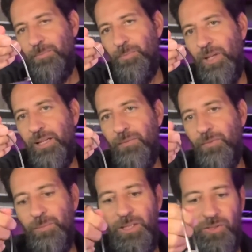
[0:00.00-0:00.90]
pot
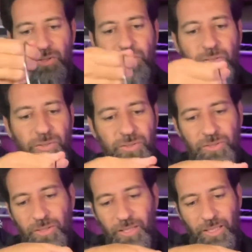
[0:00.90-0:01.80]
for me to
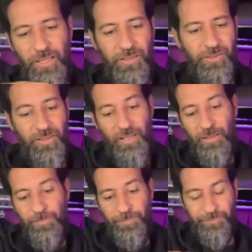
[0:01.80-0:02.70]
use, and
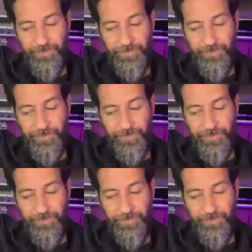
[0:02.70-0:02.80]
um,